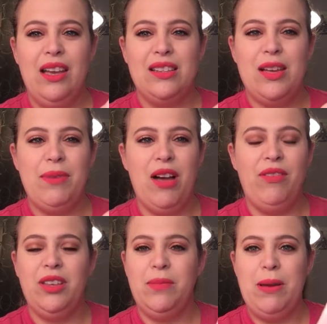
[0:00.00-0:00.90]
It's coming
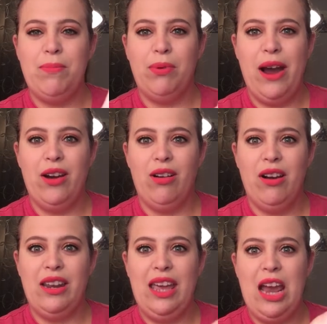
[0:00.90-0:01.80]
off a little bit brighter
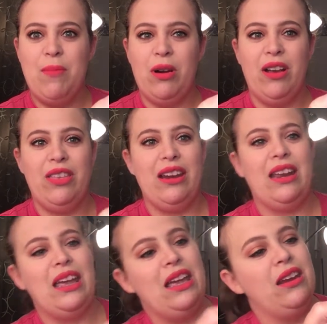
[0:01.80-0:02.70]
on camera than
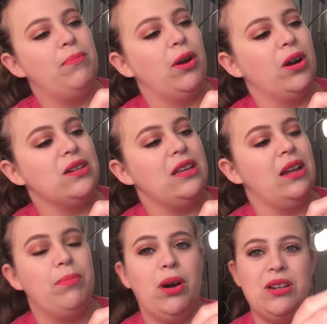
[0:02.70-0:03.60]
in person.
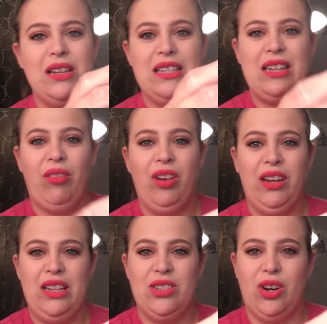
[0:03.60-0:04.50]
In person, it's
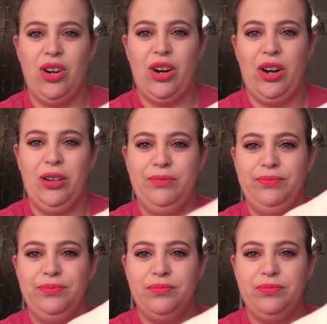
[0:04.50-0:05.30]
definitely darker.